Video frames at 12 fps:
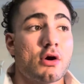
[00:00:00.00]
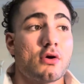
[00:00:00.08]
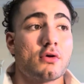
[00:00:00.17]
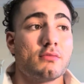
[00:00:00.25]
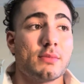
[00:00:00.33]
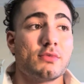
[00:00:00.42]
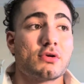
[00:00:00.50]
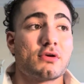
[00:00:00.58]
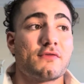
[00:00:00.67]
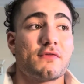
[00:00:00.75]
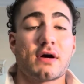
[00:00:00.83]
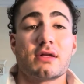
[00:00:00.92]
or maybe you
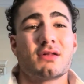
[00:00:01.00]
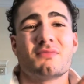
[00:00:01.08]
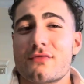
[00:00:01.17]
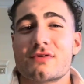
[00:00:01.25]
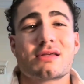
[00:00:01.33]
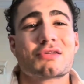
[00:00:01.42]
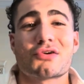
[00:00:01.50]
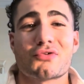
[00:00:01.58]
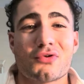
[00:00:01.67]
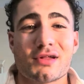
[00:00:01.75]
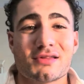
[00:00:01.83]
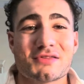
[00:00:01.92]
could find it, Everything is on
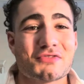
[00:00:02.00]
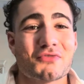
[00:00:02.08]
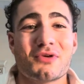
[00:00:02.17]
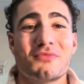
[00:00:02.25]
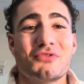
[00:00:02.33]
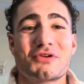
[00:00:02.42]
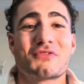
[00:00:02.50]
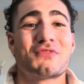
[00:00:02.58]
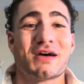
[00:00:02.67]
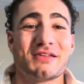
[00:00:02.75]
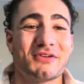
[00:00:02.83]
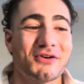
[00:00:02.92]
Reddit, so maybe you could
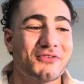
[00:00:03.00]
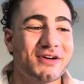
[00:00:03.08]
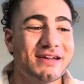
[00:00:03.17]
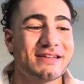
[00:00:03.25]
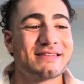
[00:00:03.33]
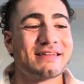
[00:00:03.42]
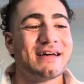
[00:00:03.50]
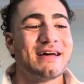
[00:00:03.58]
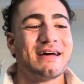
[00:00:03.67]
find it on Reddit.